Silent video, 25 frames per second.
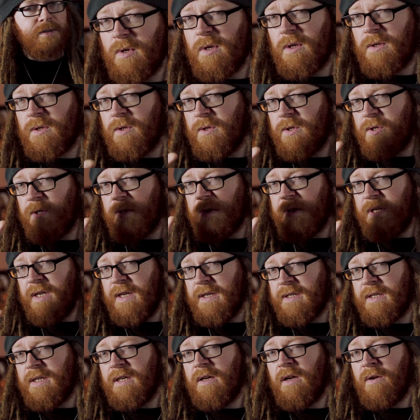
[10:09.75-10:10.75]
I'm going to touch on
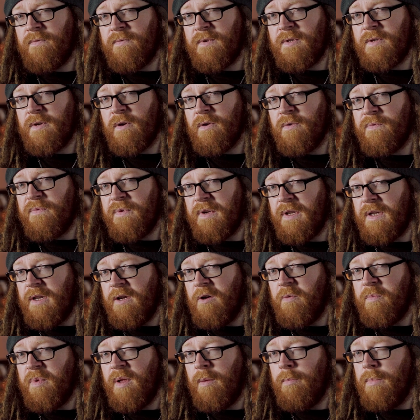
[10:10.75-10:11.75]
DSLR photography a
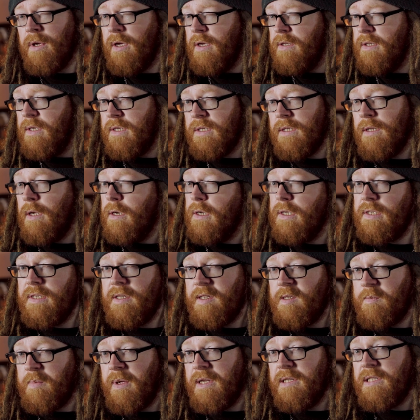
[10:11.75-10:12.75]
little bit because it's not as
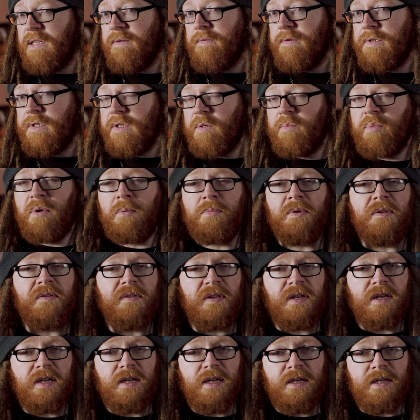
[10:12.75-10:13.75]
expensive as you probably
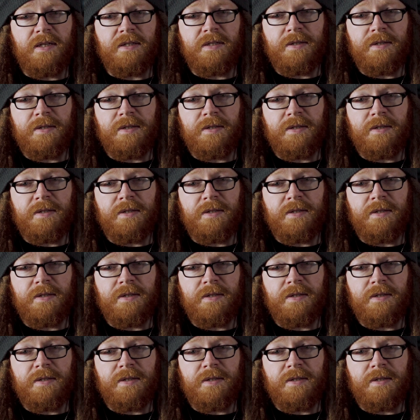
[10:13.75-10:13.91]
think it